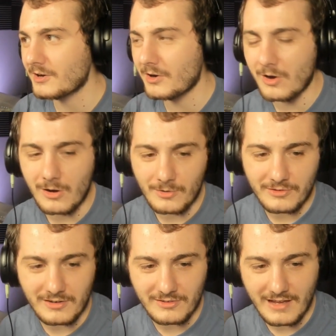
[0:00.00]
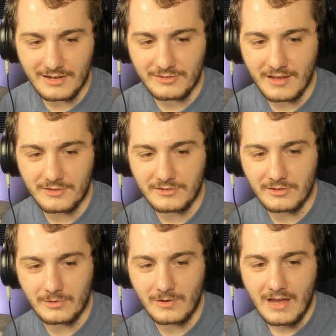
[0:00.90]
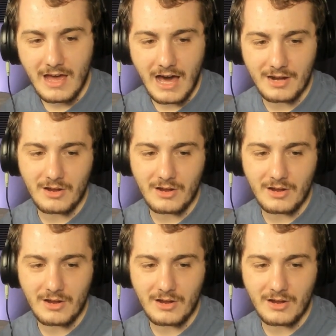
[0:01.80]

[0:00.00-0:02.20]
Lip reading: and Tucker Carlson is kind of sus, too.